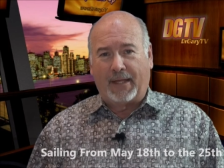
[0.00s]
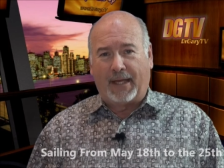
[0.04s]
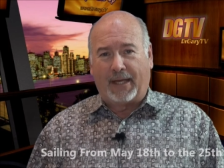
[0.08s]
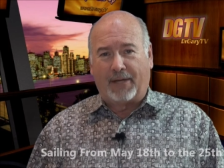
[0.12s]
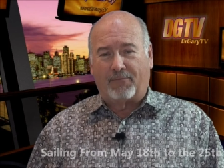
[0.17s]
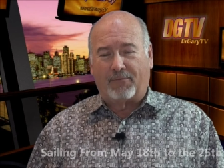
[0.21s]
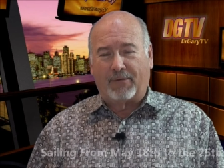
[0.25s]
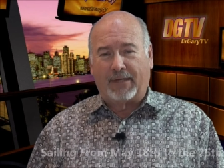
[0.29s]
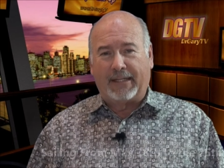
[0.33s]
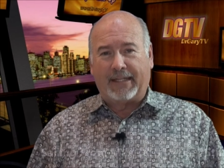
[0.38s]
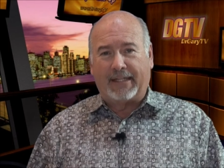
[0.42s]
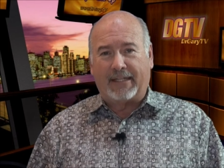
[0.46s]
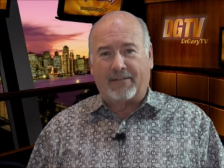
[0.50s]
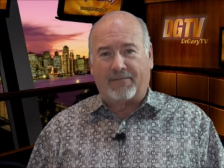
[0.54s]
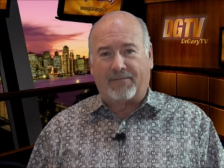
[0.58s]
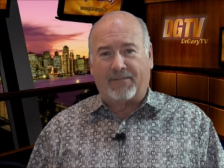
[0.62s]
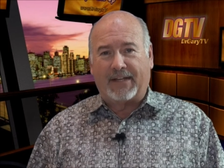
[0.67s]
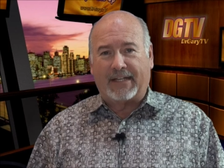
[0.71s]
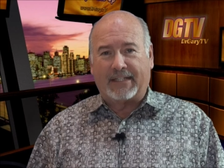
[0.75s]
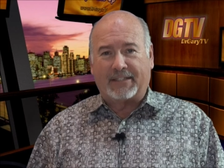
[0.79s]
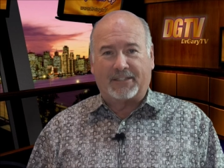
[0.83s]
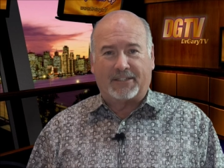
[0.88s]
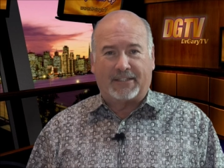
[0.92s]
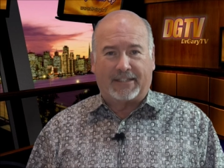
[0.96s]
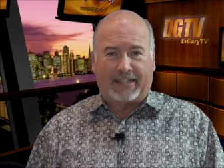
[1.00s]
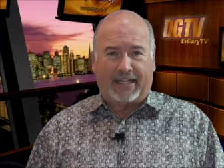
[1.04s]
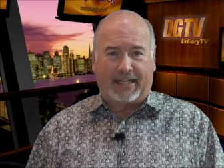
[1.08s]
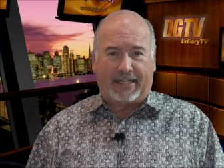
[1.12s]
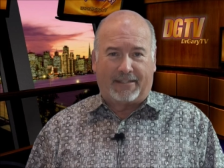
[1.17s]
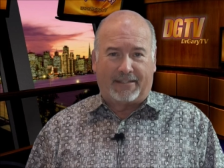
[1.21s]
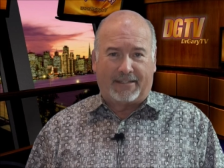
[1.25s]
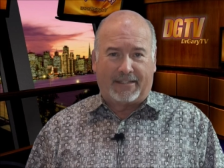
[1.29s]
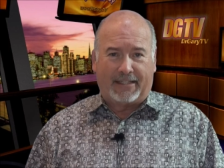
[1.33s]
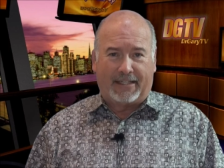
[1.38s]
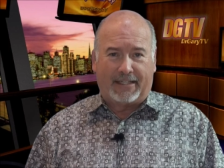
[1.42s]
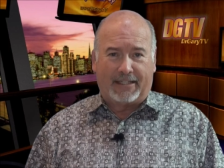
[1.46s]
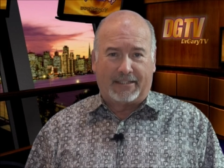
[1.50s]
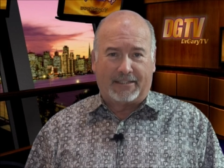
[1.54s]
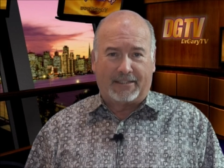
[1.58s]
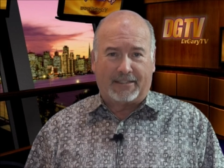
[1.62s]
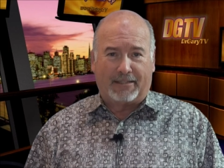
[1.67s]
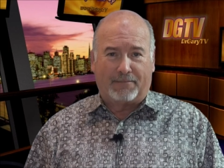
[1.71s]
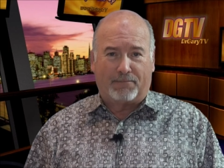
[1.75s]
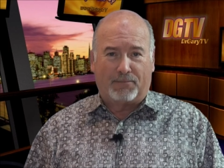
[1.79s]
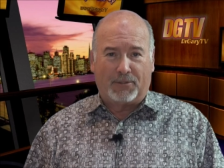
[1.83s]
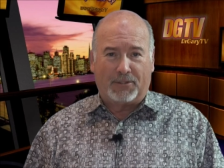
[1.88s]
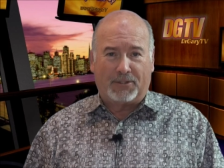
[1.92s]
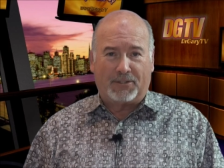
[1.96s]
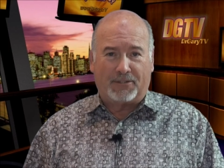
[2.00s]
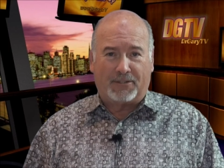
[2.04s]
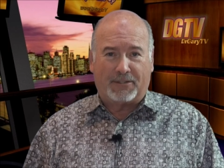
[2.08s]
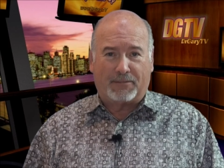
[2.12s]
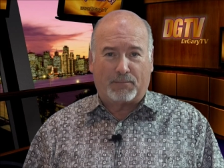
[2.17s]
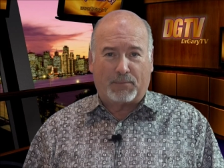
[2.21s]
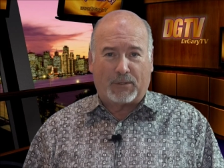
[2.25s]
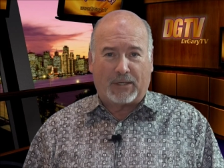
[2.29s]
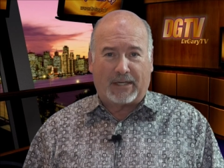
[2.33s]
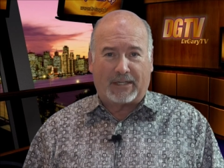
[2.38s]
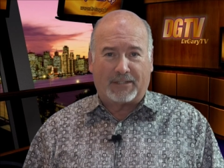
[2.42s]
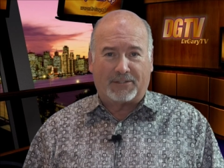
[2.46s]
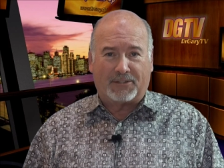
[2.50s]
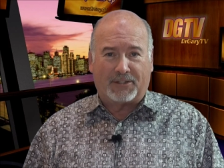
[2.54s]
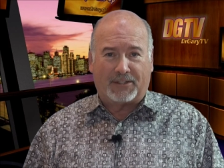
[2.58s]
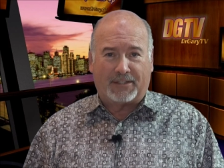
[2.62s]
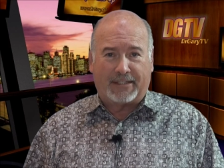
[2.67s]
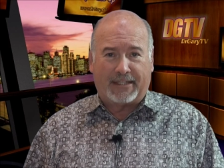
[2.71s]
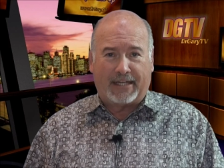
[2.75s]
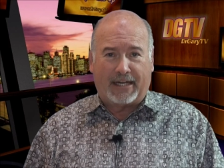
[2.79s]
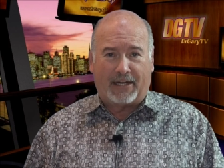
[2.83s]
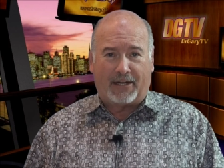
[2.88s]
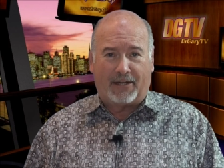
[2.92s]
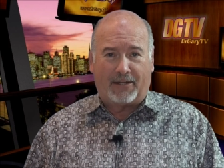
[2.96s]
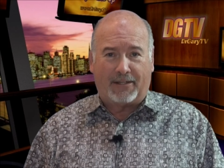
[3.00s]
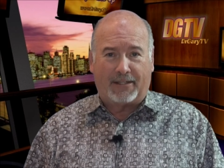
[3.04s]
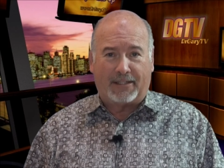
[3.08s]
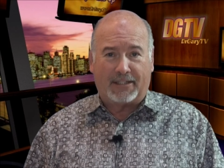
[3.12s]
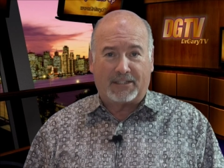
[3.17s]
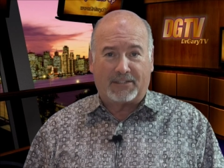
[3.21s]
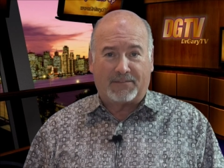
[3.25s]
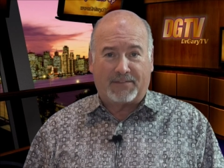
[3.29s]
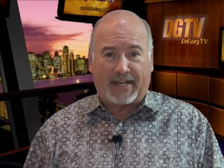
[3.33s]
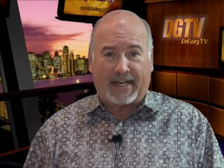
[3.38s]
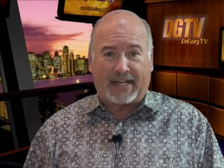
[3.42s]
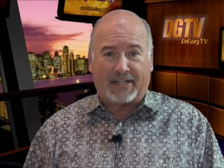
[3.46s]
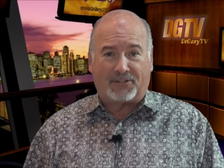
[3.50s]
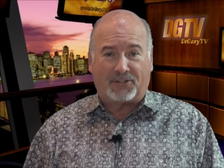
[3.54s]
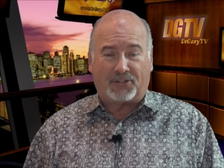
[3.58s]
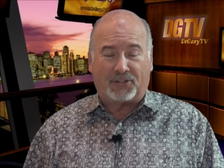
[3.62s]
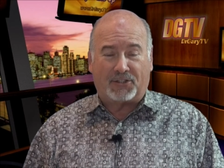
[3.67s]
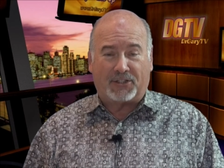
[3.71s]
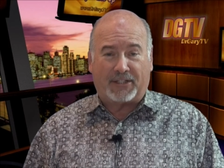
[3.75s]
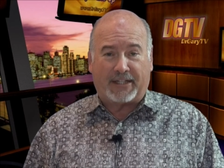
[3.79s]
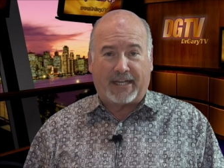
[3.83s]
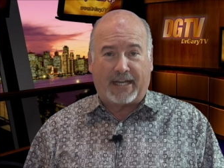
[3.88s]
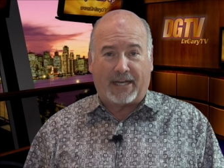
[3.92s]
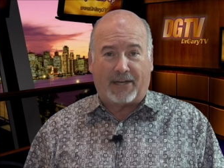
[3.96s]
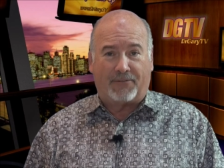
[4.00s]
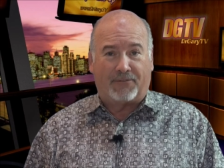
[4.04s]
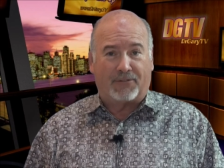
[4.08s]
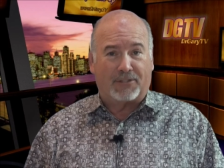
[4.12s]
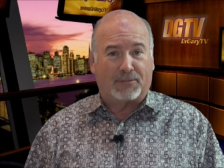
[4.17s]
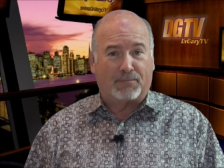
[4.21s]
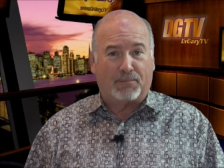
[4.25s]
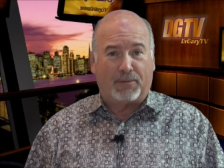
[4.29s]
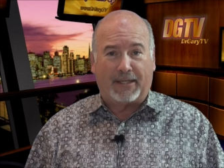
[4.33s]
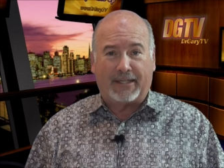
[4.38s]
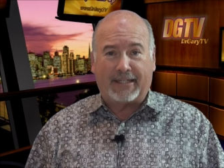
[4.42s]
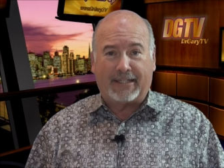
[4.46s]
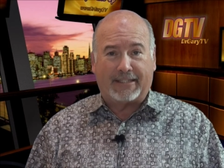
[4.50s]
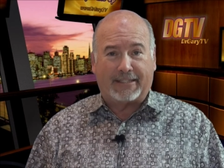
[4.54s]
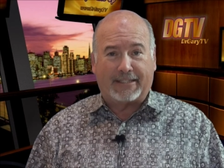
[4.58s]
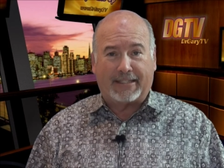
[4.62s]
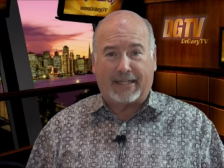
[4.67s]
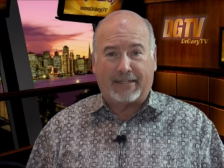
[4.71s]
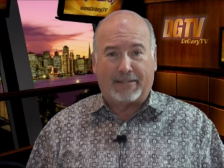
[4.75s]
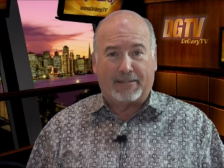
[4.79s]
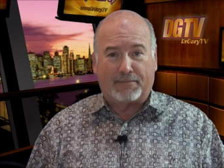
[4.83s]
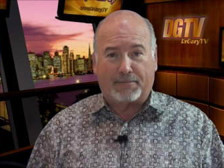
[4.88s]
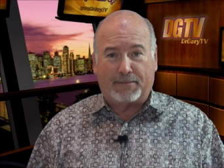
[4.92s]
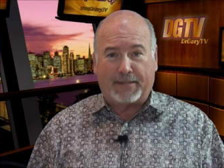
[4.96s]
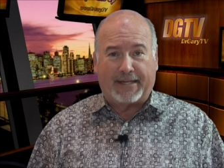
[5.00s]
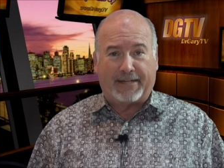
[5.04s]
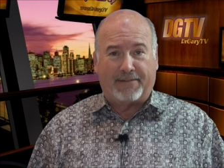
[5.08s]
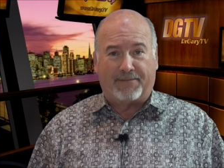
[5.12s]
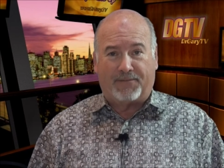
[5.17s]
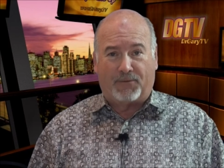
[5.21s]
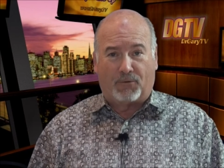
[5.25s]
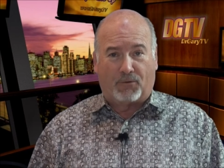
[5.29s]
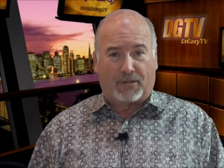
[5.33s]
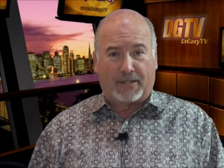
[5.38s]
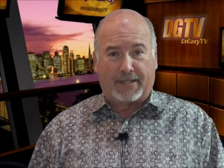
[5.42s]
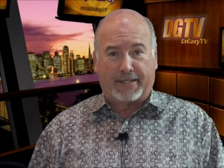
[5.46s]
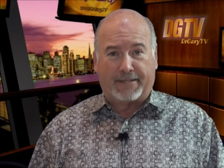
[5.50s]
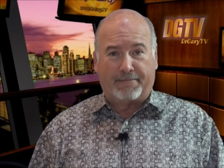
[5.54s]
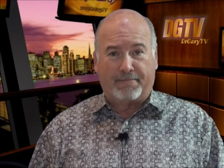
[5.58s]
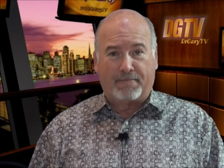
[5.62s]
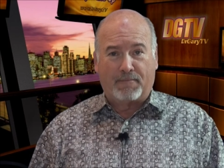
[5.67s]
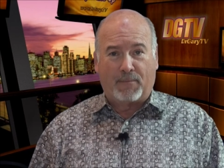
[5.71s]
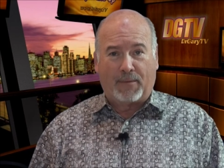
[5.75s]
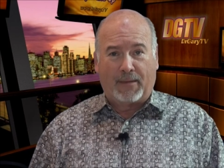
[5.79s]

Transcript: and really investigate this and put your deposit down as fast as you can. There's plenty of time to pay for it.